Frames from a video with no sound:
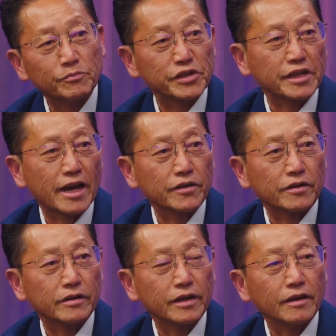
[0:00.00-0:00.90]

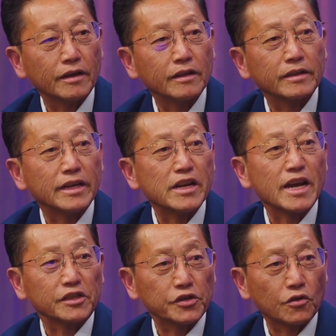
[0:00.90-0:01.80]
standard the
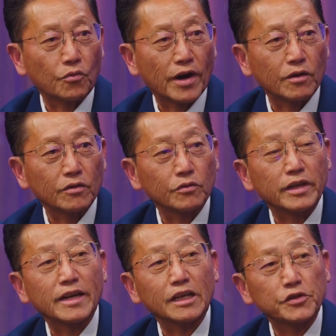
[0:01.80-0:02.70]
next go-round or the
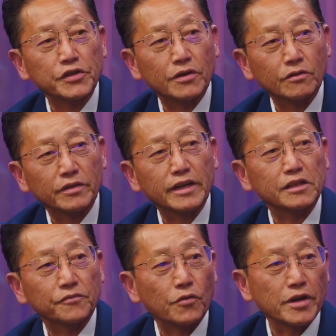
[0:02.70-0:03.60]
next year or the
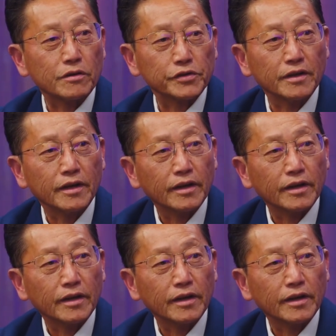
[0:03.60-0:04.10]
next 4 years?